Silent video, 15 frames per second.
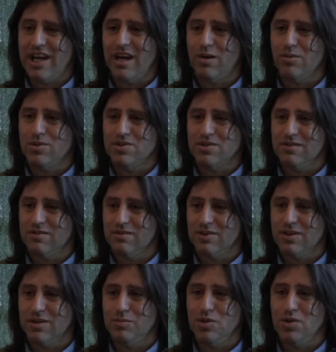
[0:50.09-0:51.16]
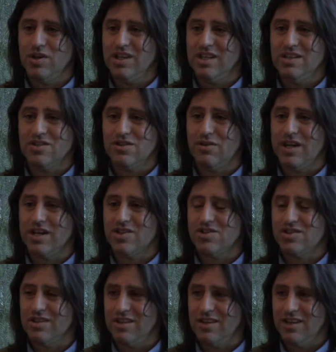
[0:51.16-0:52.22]
hours of community
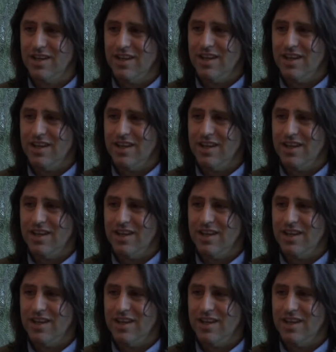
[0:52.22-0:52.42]
interaction,